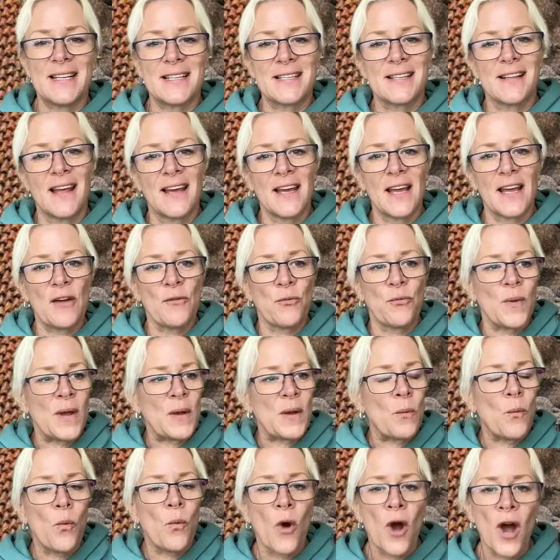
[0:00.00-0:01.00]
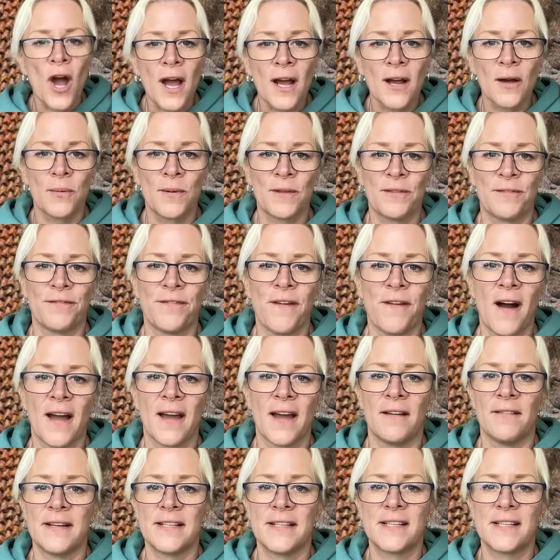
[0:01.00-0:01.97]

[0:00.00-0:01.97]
It's like, if we work with fire,